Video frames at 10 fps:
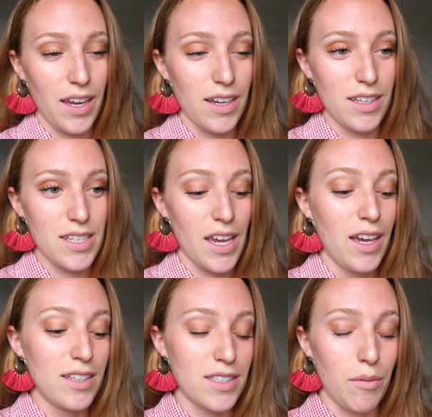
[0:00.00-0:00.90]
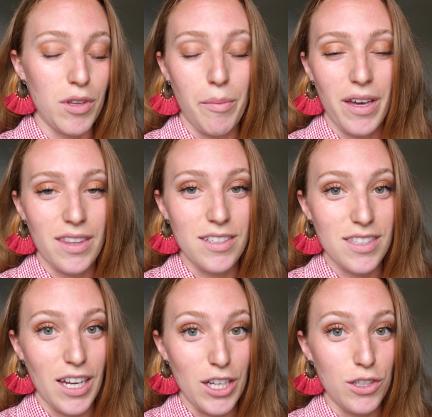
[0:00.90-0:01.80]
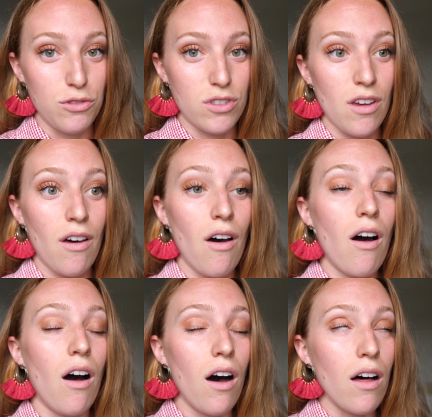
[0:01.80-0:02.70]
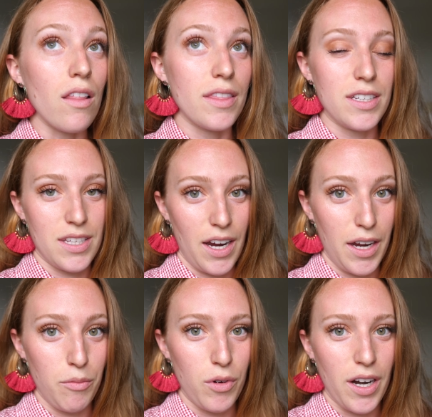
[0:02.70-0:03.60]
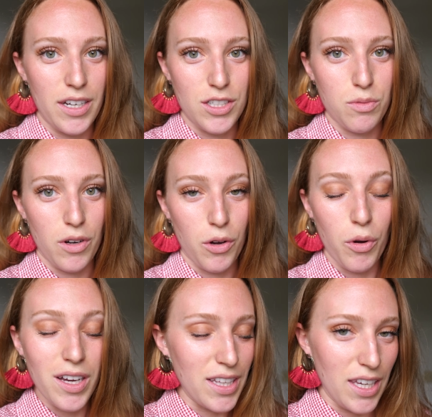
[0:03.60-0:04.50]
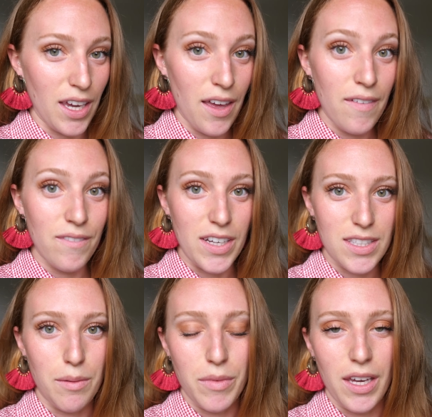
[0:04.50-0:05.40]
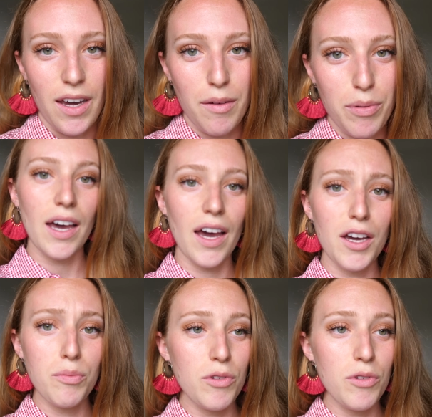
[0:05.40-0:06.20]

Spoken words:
and some of the methods that I use all the time when I just want to quickly fix something up. I hope